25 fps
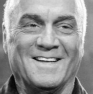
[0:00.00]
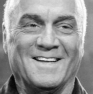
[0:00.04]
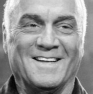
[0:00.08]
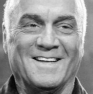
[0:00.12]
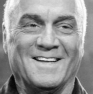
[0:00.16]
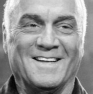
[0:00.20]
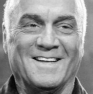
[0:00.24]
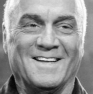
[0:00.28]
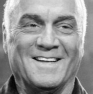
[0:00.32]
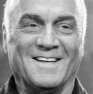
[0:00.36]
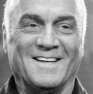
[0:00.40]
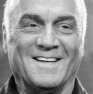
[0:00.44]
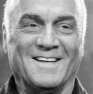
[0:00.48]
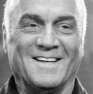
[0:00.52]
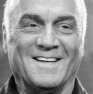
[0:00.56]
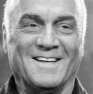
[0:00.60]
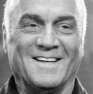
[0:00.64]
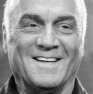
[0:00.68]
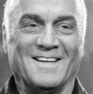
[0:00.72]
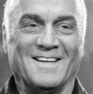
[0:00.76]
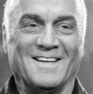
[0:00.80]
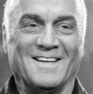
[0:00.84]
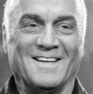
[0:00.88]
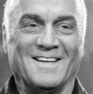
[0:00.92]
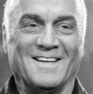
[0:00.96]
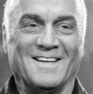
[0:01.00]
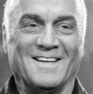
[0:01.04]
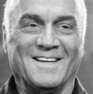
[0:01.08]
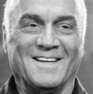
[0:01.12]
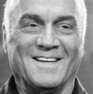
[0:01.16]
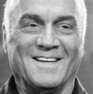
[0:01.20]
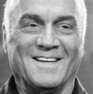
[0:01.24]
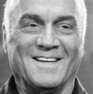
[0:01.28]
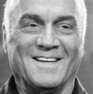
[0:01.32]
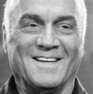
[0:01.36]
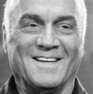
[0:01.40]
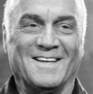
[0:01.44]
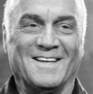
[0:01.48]

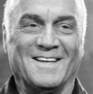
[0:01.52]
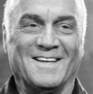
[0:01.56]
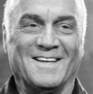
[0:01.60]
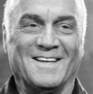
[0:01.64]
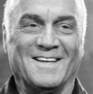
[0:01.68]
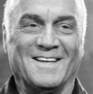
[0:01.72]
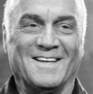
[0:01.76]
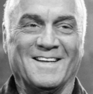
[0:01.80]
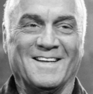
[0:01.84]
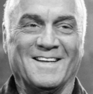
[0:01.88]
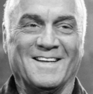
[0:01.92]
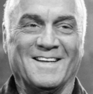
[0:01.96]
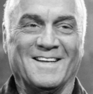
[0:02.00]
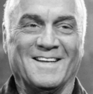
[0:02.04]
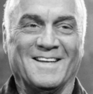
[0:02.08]
[no speech]